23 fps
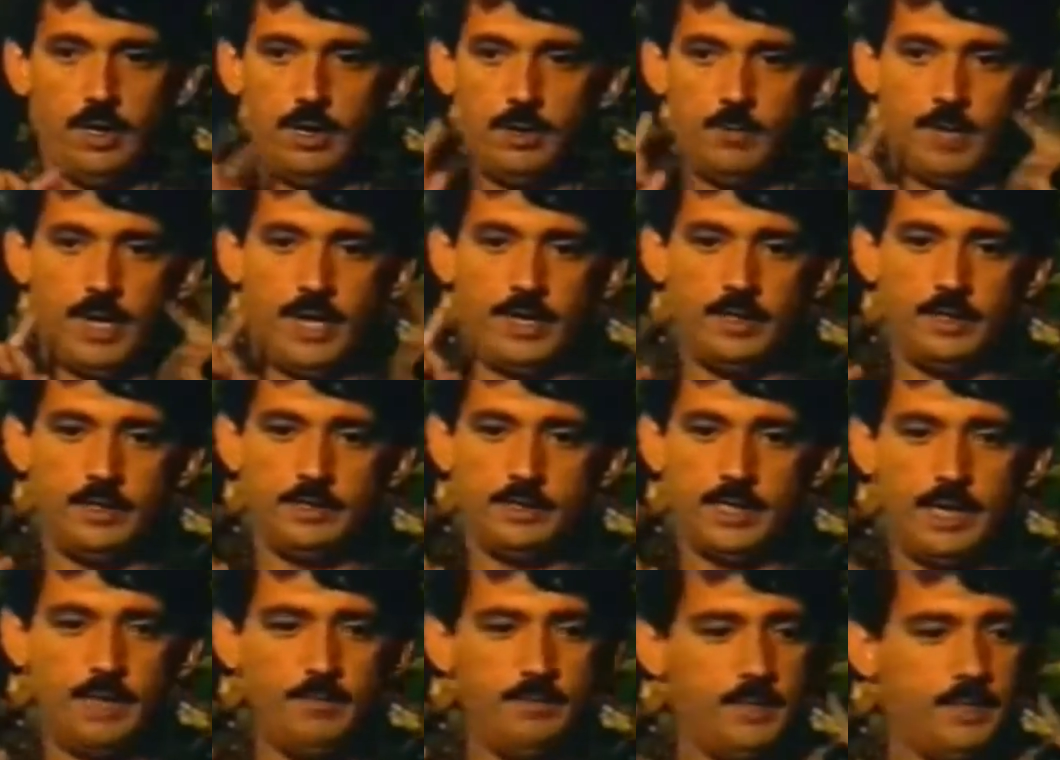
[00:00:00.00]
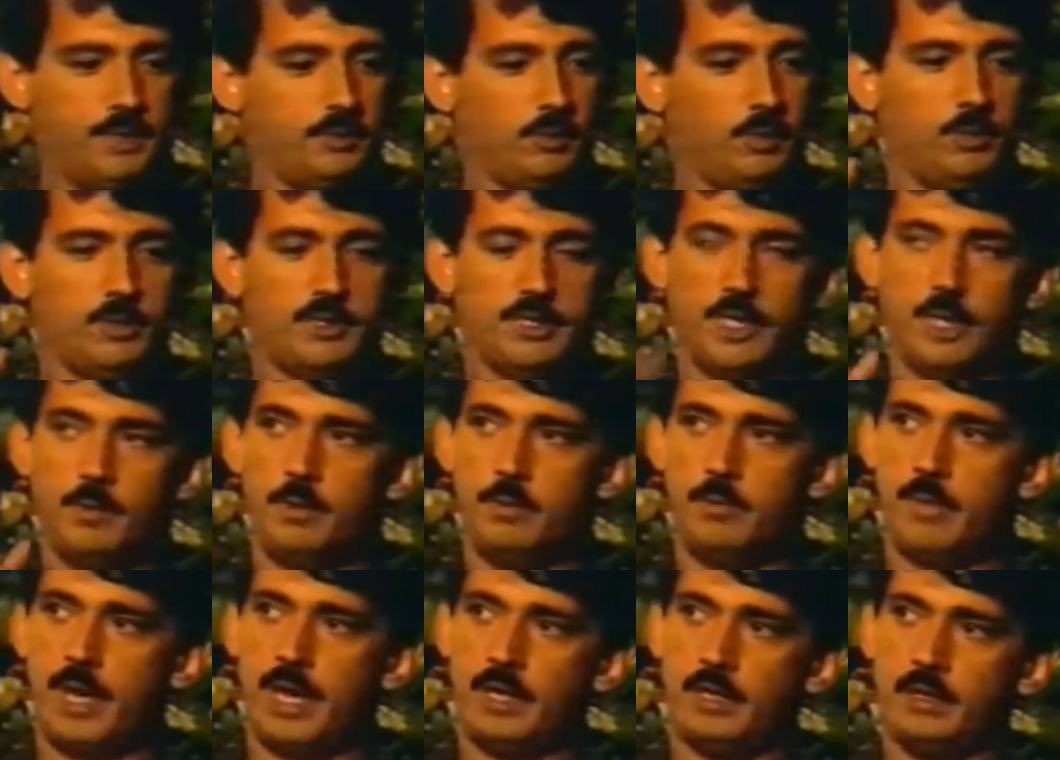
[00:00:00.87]
And by the time this one was
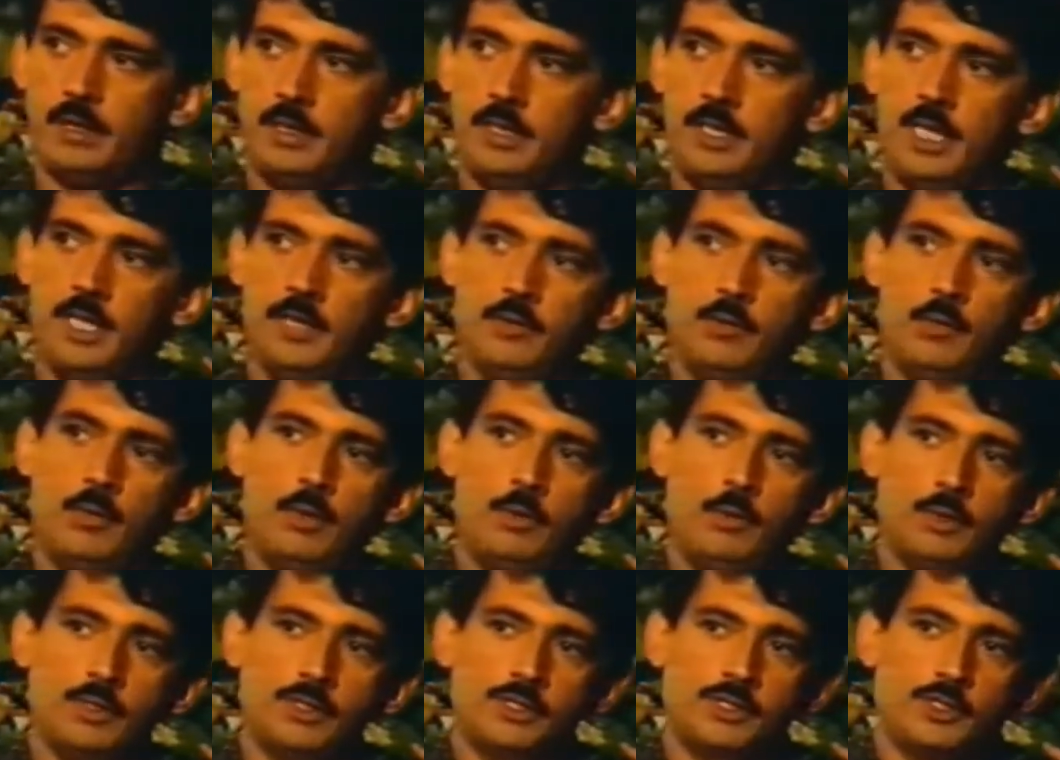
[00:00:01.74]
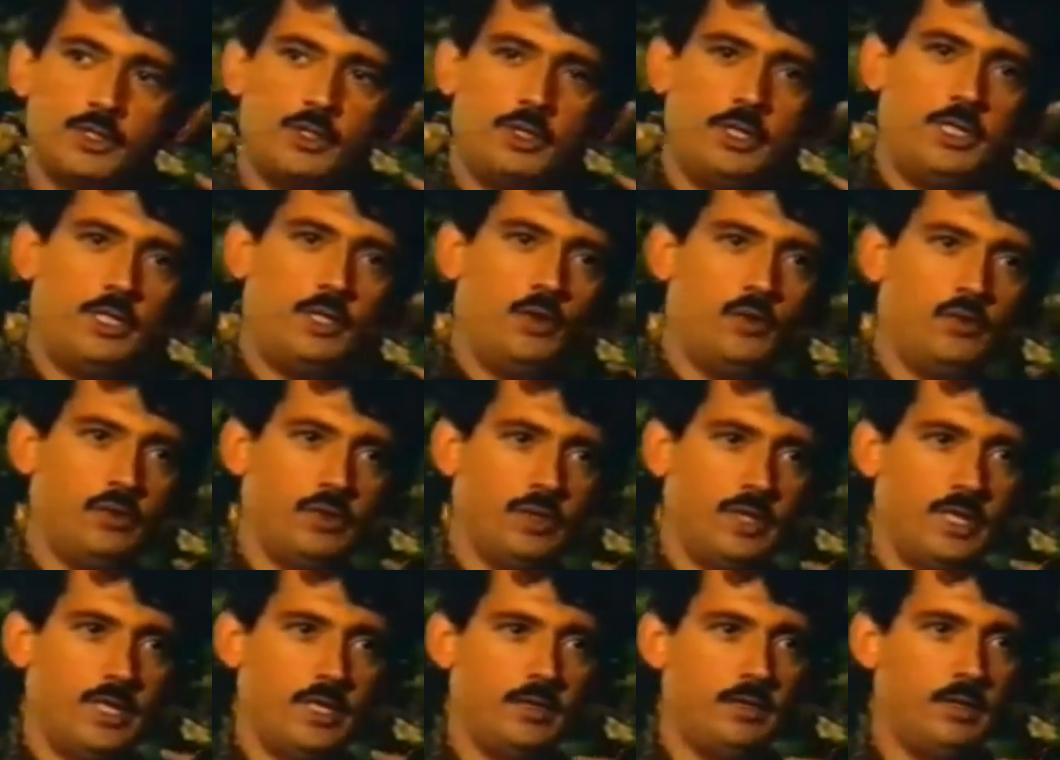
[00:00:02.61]
coming back, another one was turning over
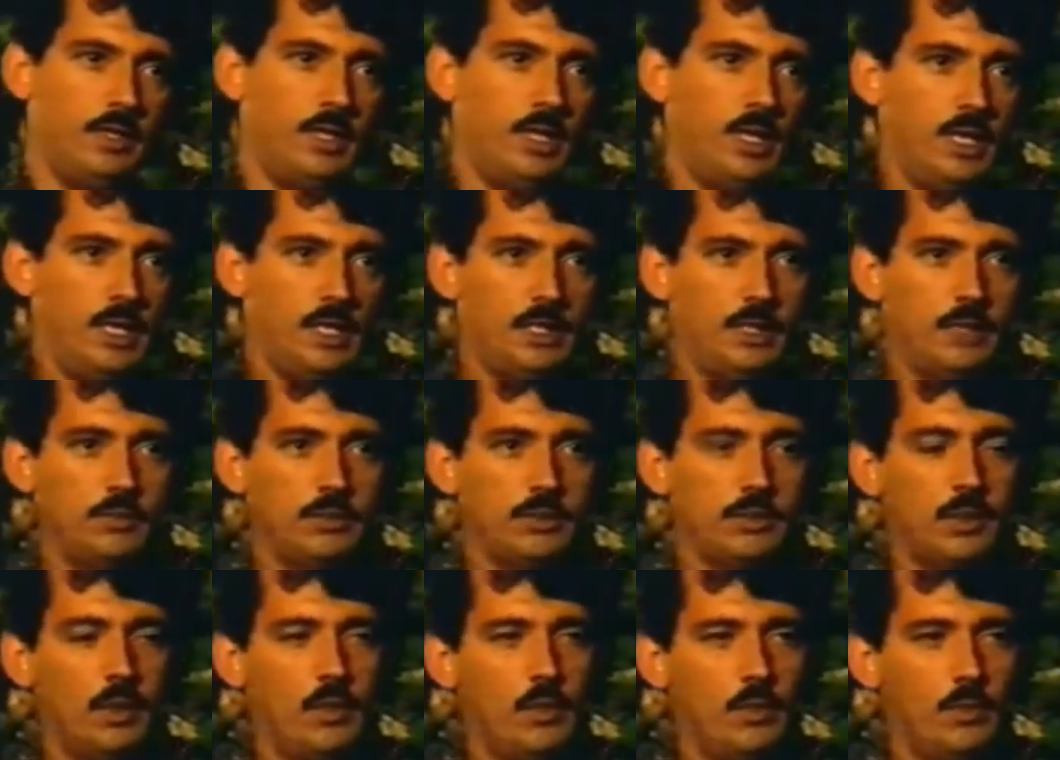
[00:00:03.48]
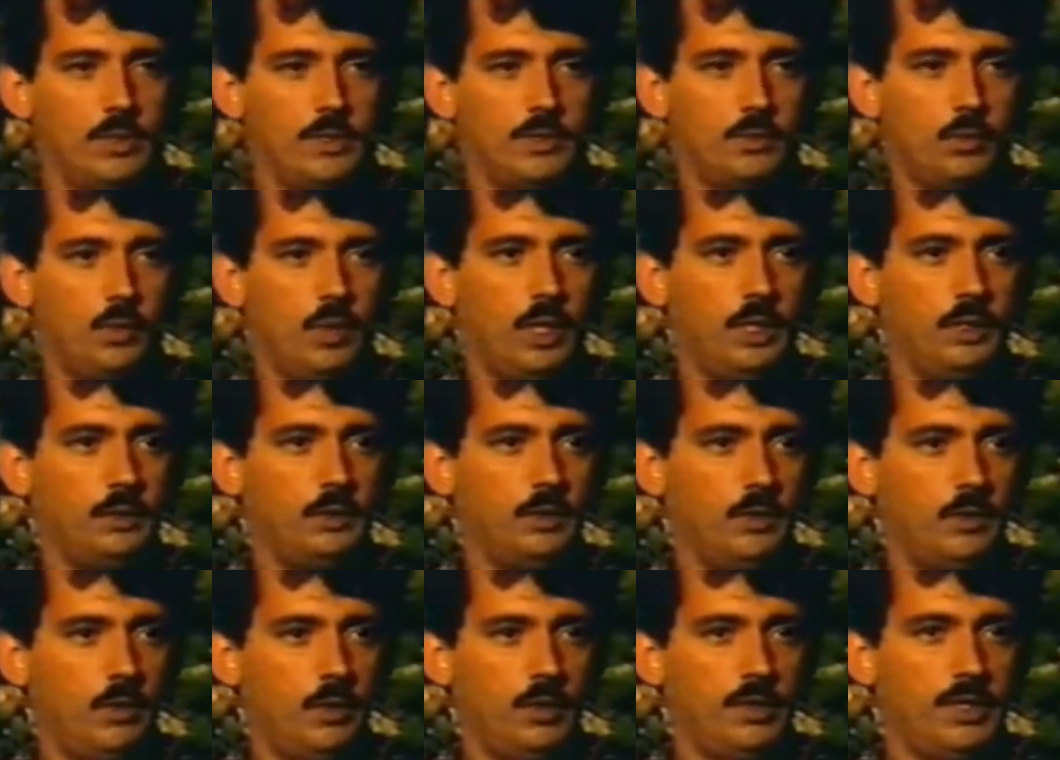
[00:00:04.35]
there. There was always one
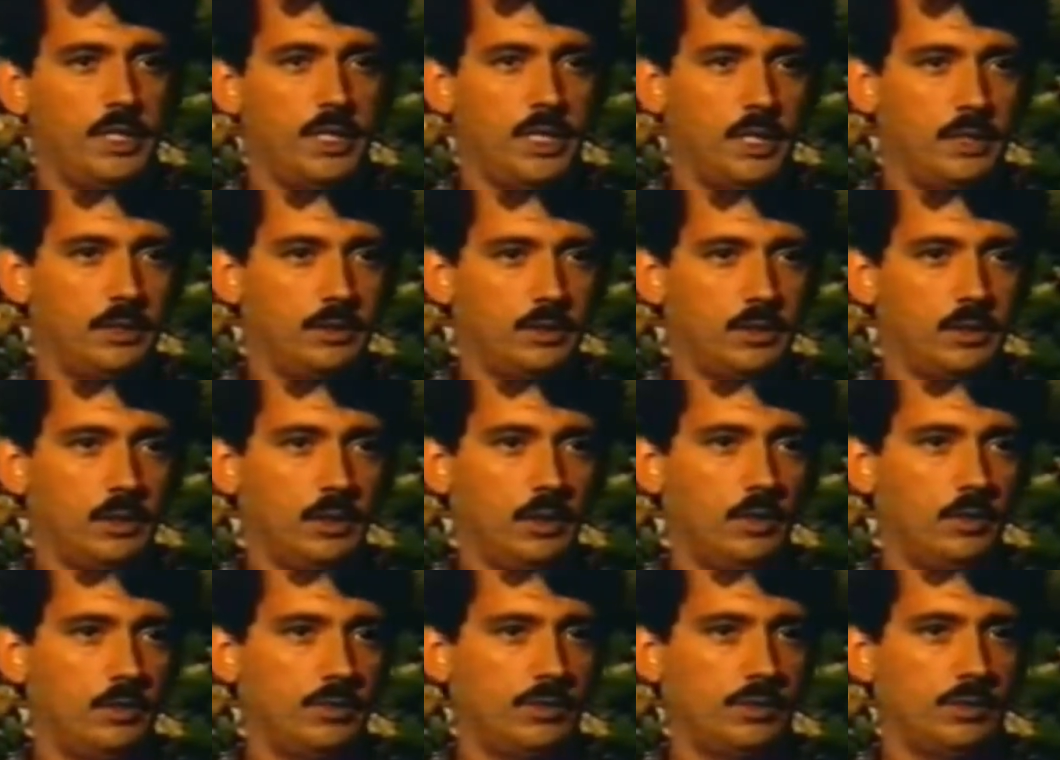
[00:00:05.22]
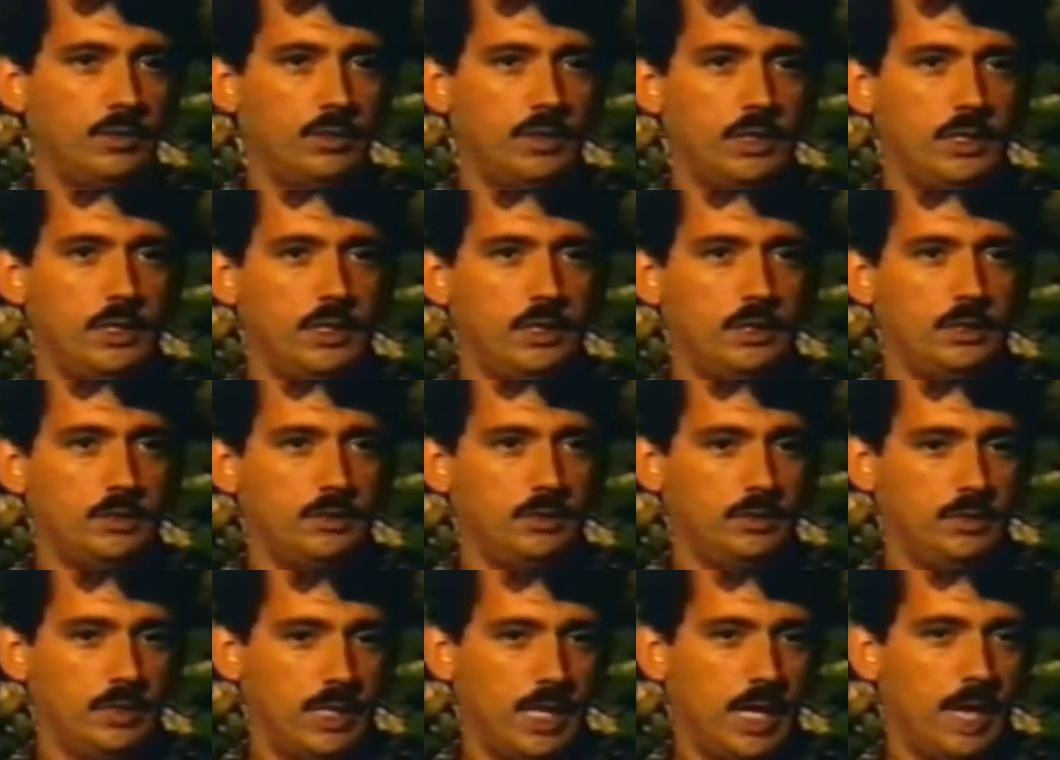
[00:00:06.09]
or the other close to
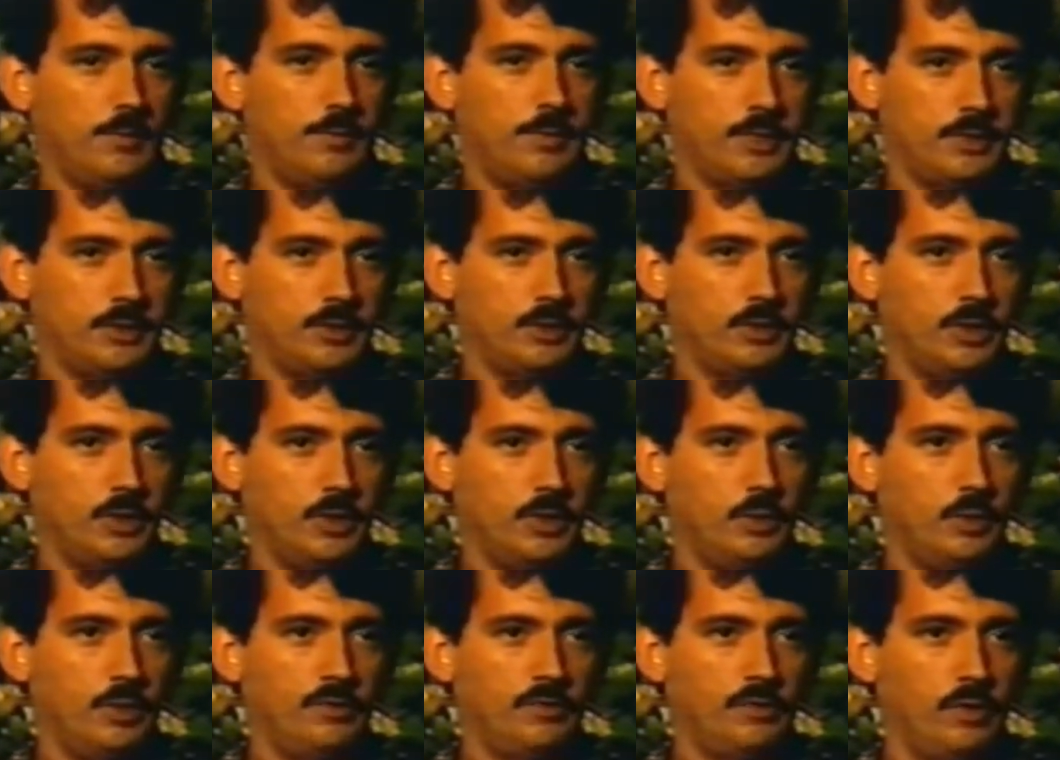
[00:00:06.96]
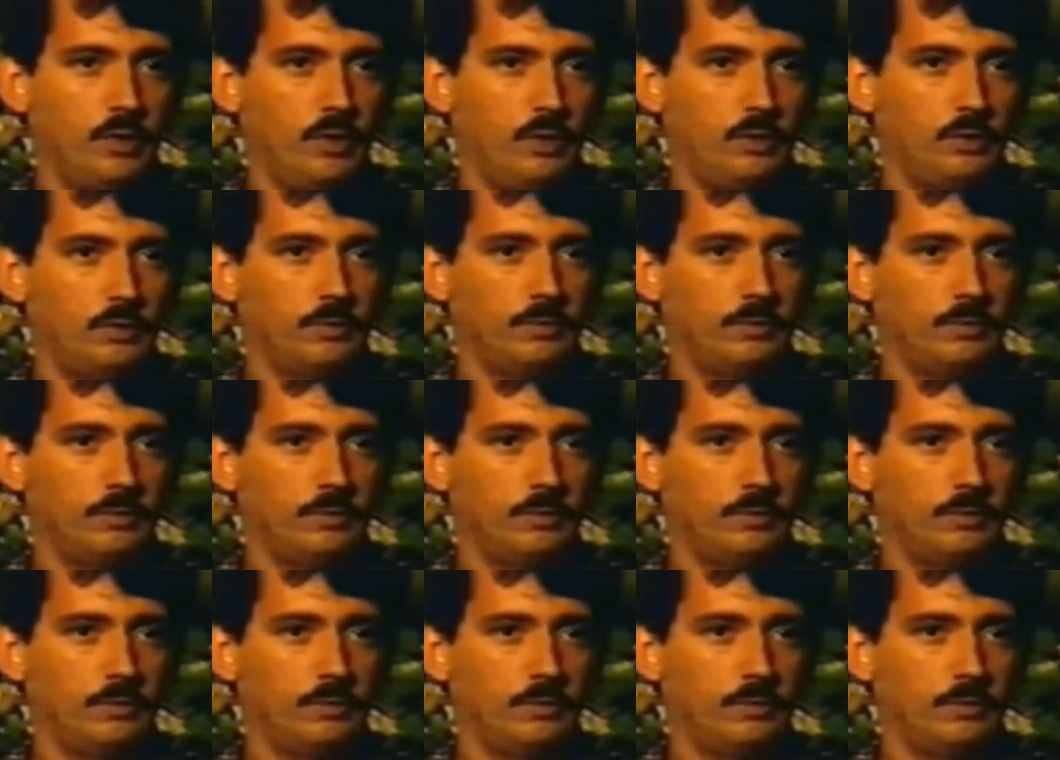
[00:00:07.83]
the object, to the UFO.